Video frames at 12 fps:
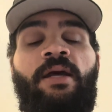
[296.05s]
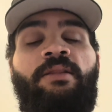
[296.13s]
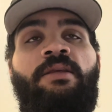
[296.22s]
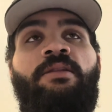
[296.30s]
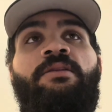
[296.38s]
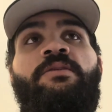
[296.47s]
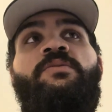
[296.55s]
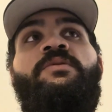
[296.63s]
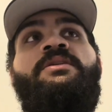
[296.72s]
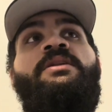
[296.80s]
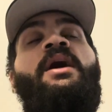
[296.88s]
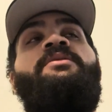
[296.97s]
I think this
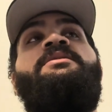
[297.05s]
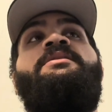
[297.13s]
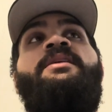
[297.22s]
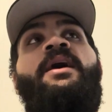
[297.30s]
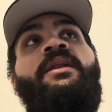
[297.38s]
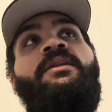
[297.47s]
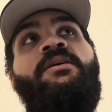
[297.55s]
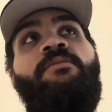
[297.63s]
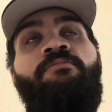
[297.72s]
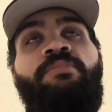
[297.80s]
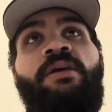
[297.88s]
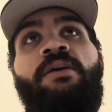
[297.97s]
was an
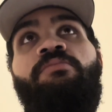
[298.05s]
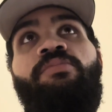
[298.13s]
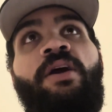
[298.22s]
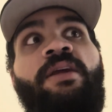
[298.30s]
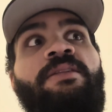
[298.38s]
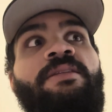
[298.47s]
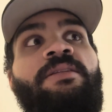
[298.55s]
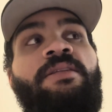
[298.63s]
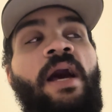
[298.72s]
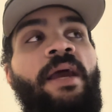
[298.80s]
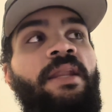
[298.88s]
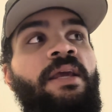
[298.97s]
outstanding big brain
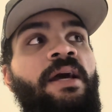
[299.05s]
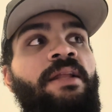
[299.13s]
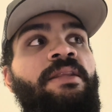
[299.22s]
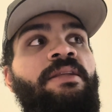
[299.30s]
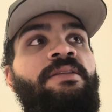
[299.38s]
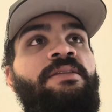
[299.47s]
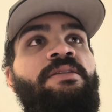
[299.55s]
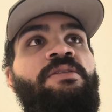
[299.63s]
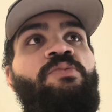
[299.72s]
signing. I think this is